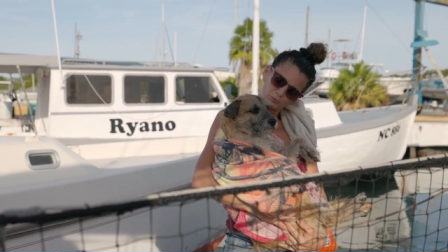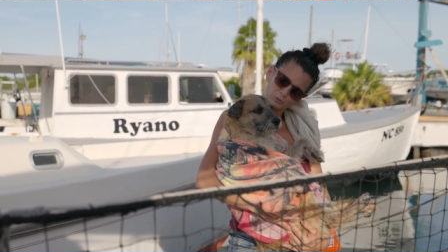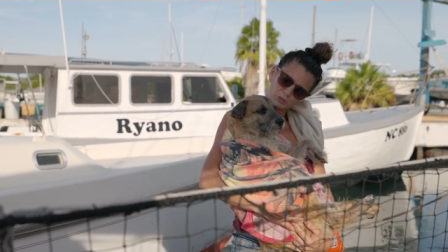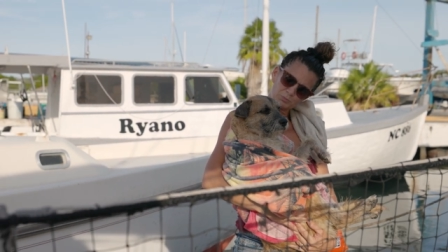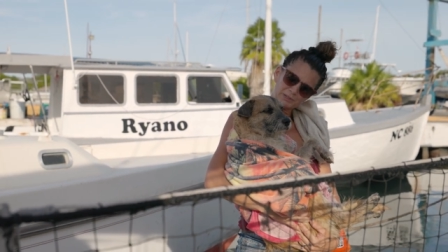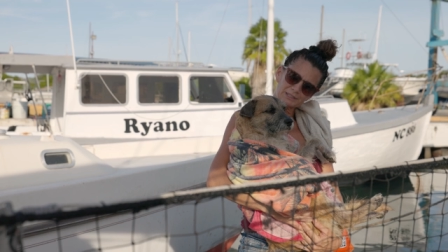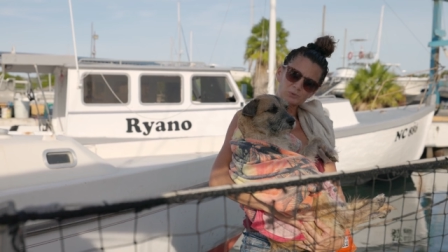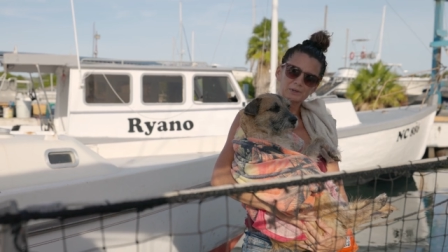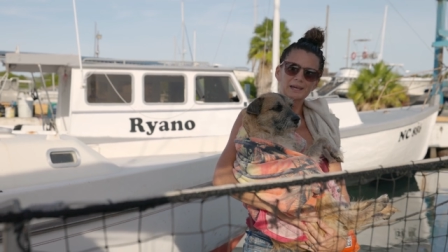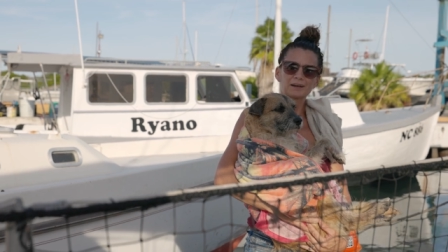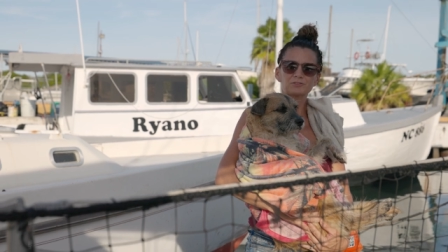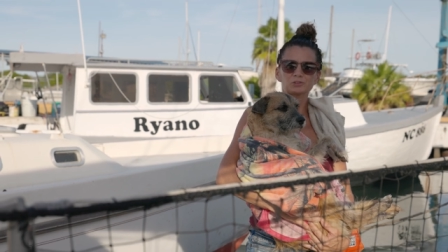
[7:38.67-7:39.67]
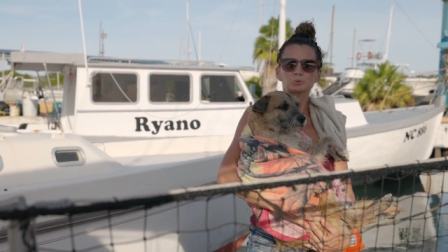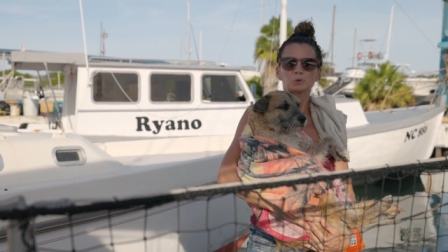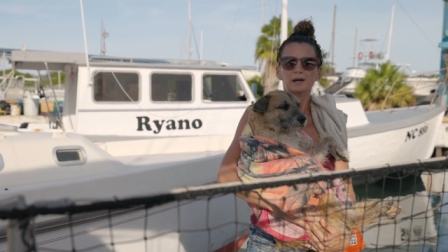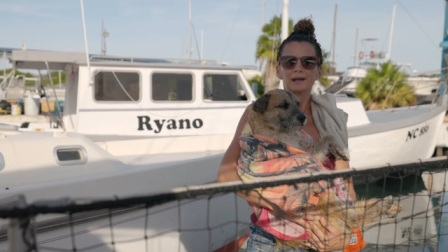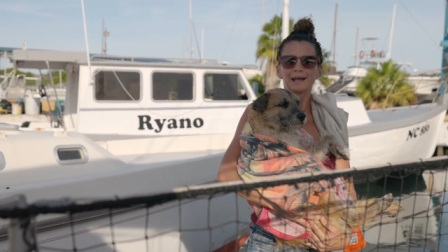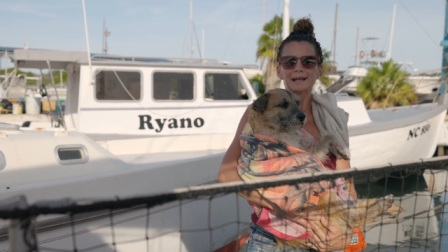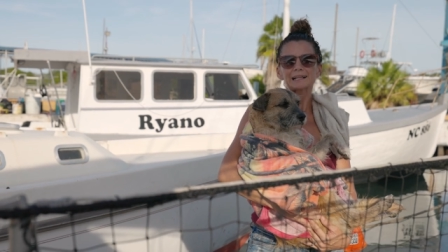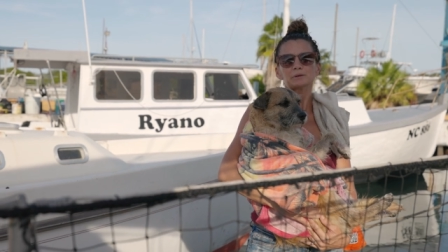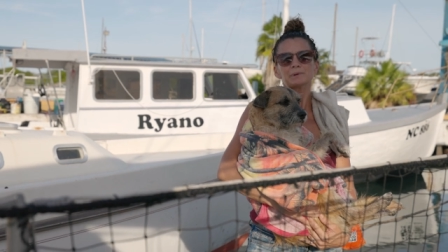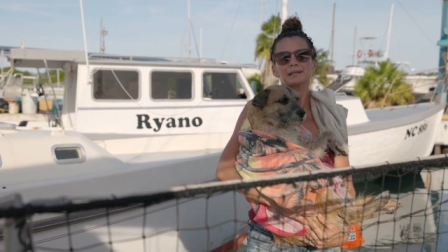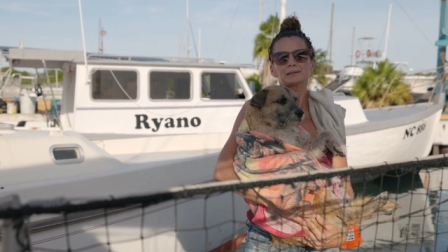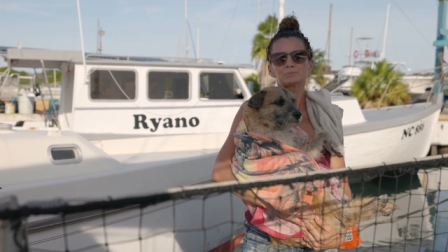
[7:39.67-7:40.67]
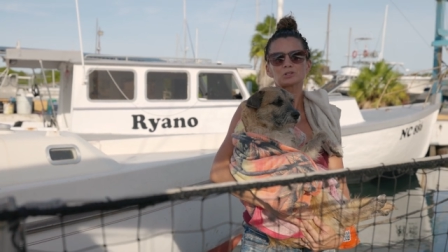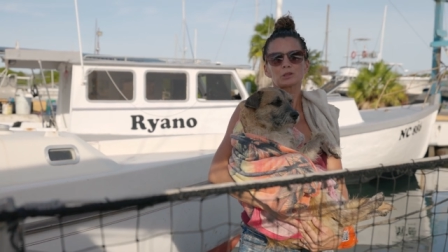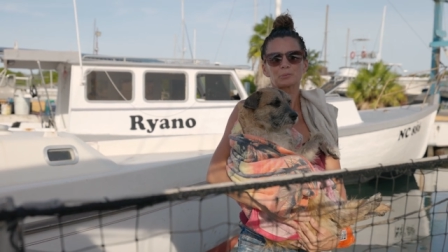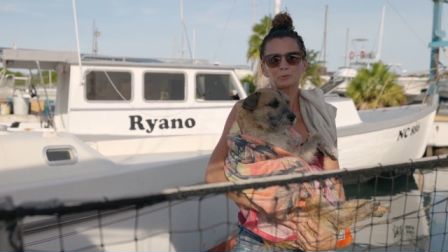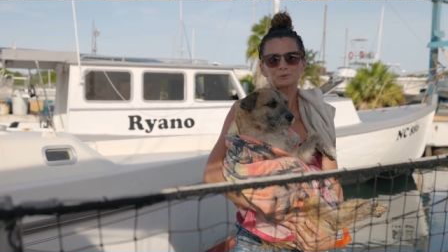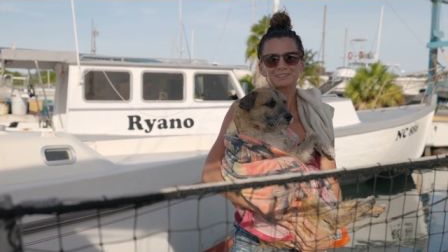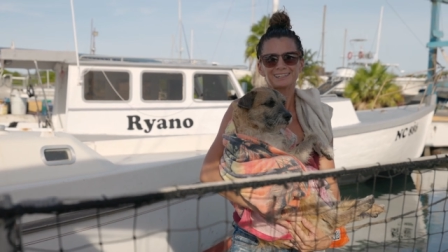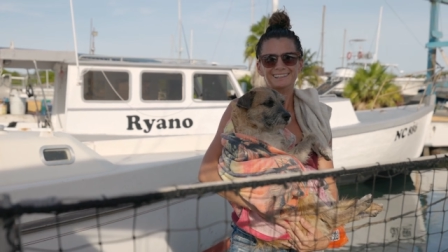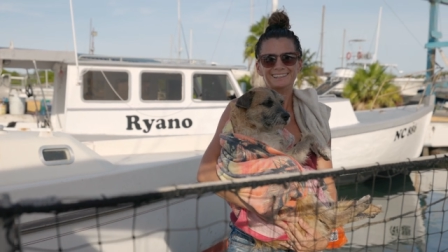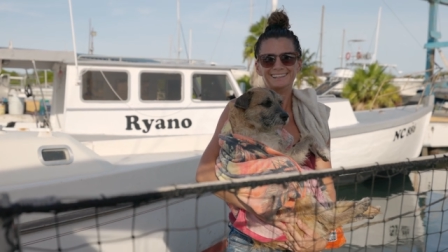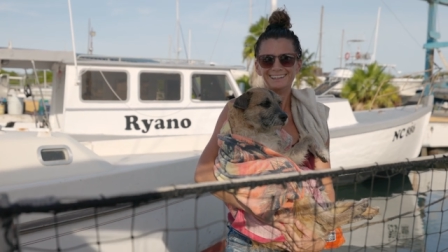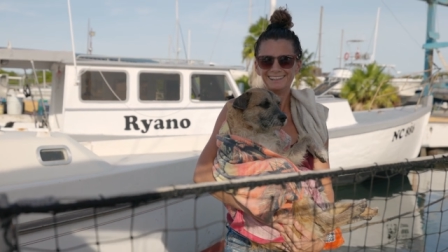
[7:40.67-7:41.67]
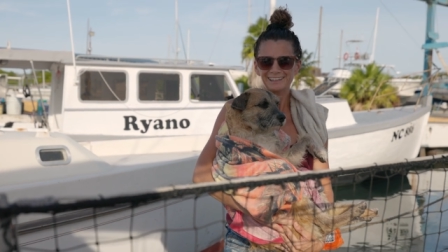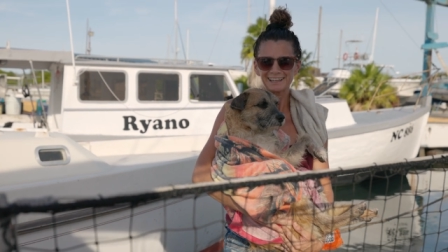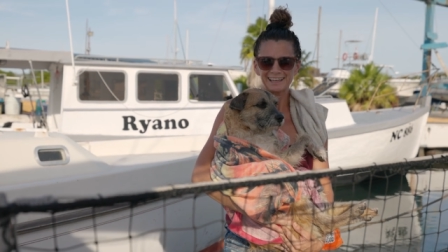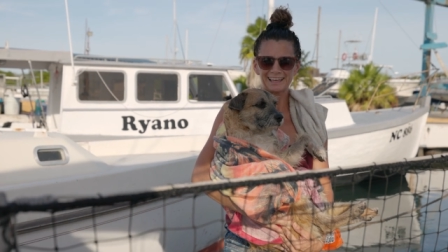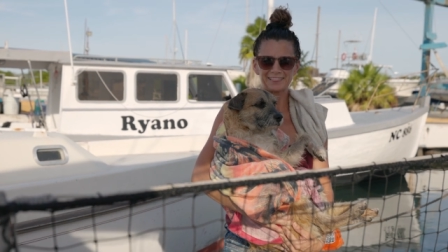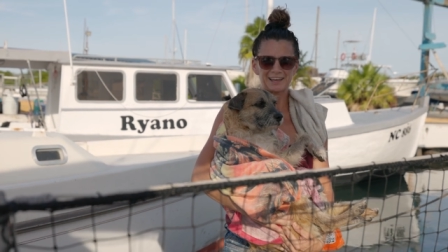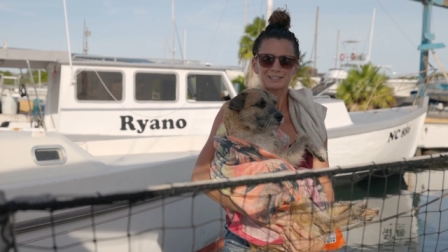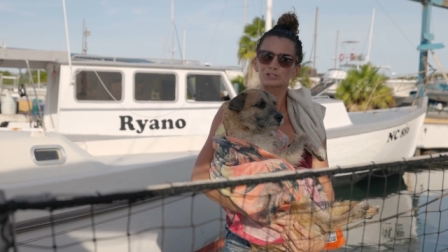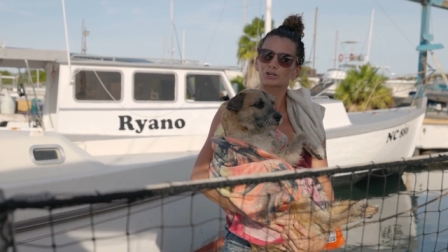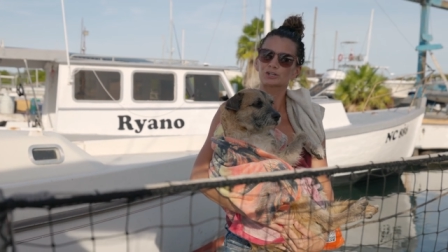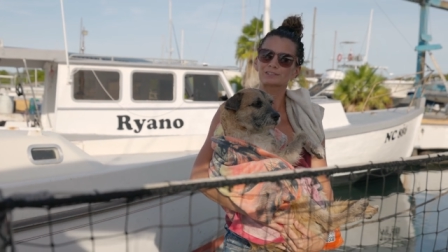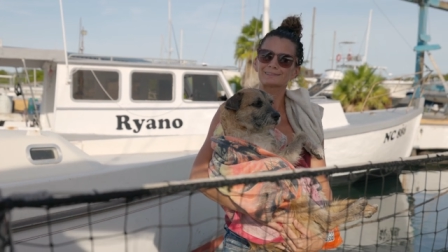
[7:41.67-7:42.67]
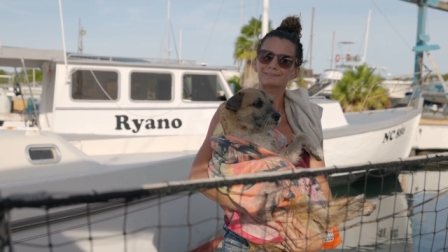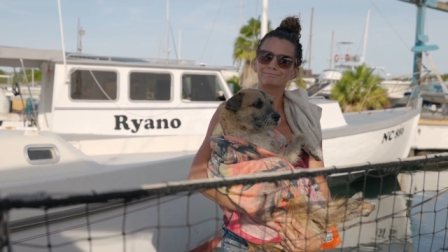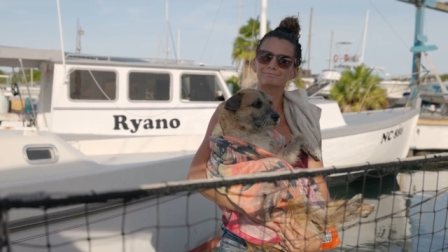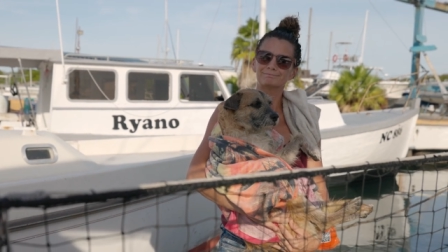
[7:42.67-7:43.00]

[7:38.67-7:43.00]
Which means we have to acclimate him to the boat. And that starts